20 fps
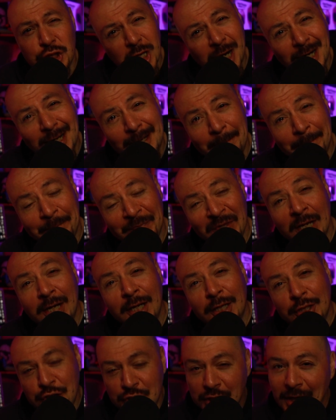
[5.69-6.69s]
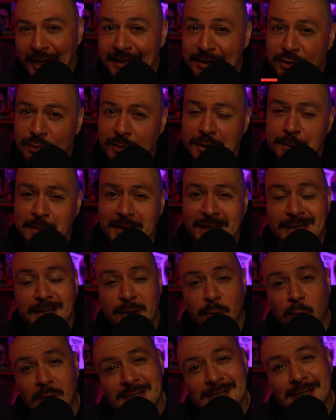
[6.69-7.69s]
Johnny, Johnny Switchblade
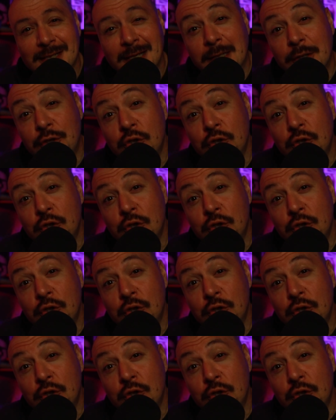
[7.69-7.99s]
here once again.